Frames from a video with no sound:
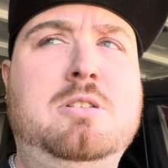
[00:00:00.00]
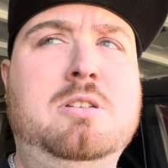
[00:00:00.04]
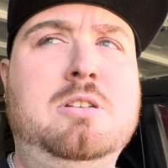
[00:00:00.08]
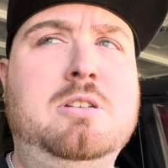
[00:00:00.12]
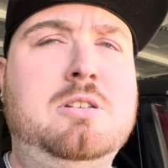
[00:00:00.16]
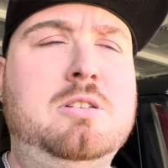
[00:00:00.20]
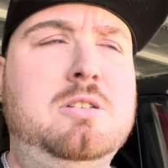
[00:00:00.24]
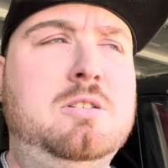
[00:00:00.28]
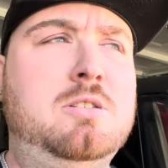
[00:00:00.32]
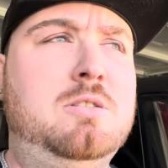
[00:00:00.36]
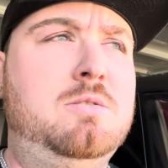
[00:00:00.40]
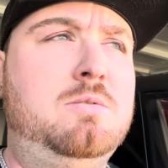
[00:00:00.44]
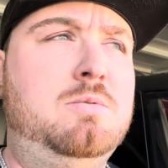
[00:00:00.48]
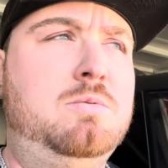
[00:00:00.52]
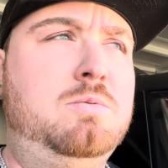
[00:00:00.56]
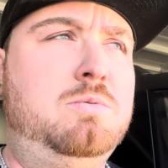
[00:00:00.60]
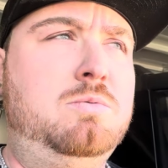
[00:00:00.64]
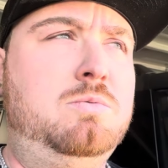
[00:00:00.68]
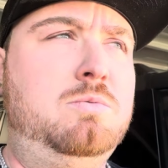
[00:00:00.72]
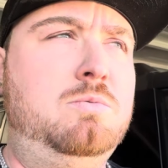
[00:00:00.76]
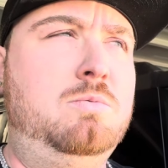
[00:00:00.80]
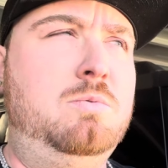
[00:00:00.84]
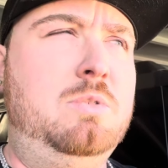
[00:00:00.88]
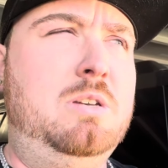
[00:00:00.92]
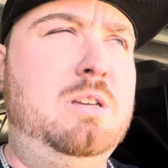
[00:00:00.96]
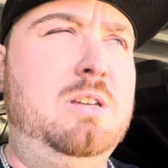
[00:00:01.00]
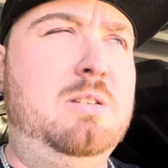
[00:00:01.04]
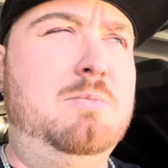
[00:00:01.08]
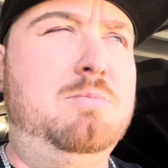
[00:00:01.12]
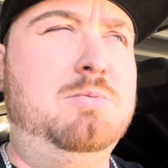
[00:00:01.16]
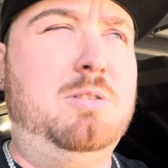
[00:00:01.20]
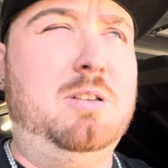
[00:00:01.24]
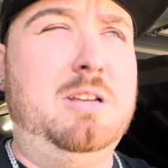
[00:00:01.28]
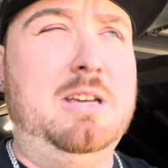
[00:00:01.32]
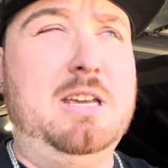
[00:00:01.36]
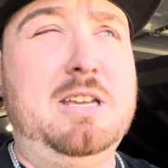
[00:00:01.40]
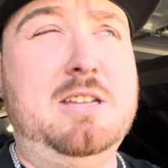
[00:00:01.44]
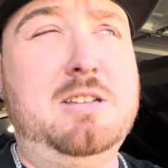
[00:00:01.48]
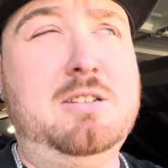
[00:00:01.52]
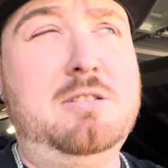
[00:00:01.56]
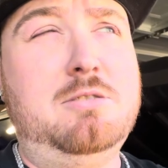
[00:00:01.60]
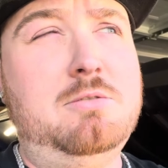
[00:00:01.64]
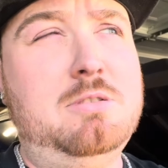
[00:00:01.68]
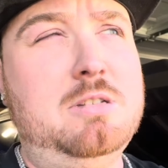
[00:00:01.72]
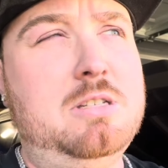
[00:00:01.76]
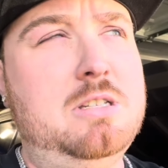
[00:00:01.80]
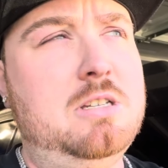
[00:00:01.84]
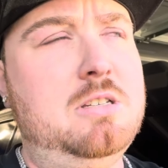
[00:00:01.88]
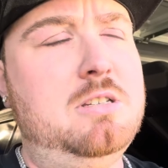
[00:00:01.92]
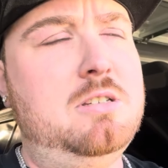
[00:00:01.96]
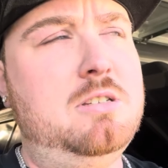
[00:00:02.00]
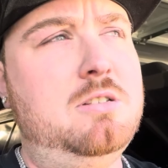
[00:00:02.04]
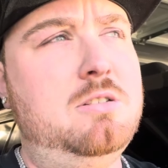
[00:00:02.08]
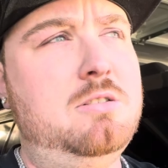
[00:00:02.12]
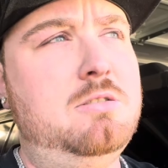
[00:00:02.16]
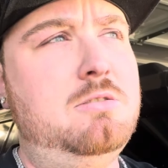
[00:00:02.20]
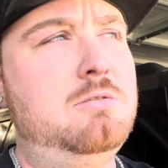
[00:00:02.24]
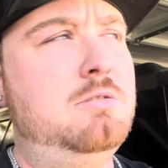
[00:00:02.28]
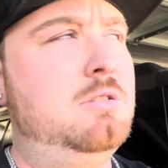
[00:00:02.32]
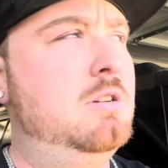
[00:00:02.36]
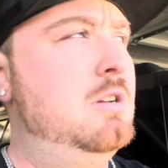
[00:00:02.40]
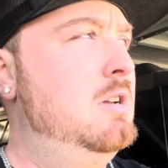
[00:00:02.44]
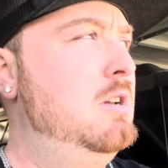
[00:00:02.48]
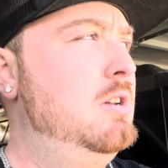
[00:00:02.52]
as we plan to attend to.